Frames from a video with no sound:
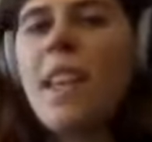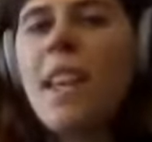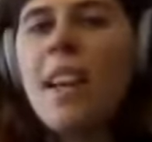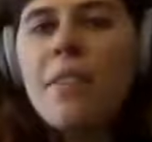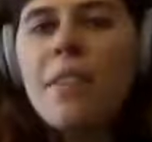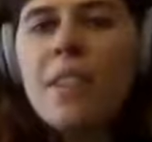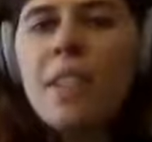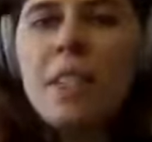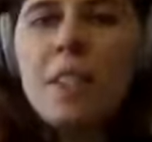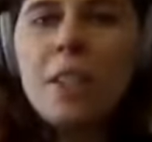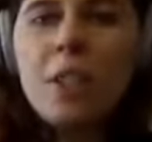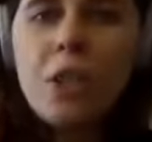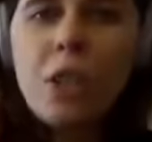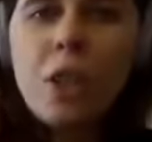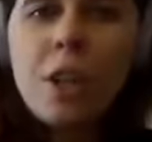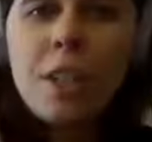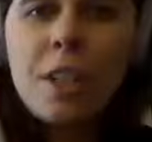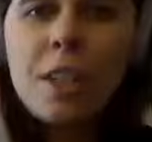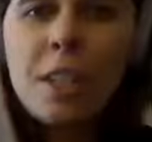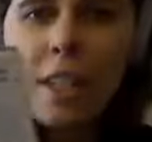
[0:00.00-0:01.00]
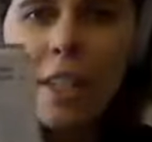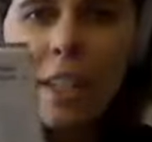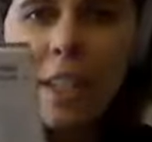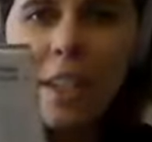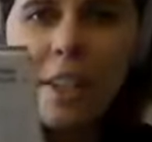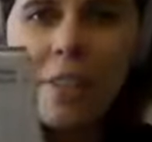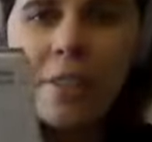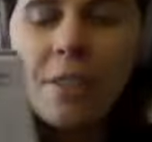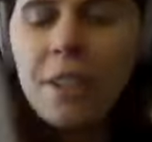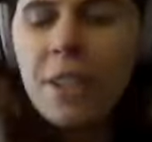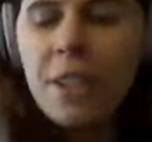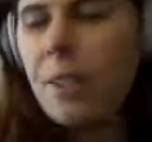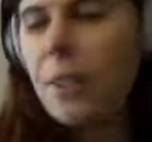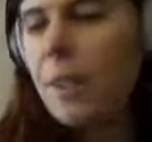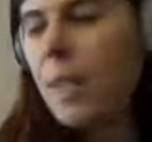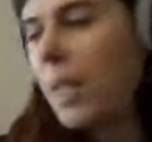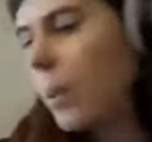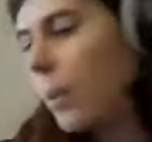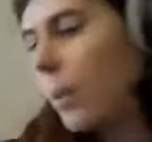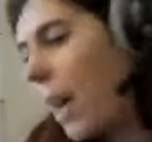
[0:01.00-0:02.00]
they have little charts in here for
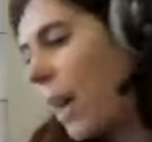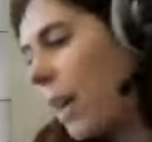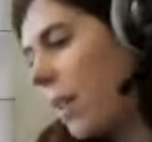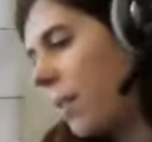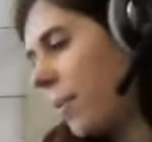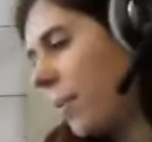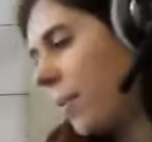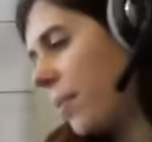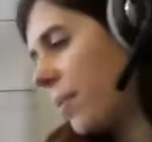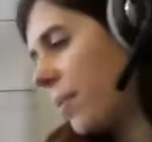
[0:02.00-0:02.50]
you as well.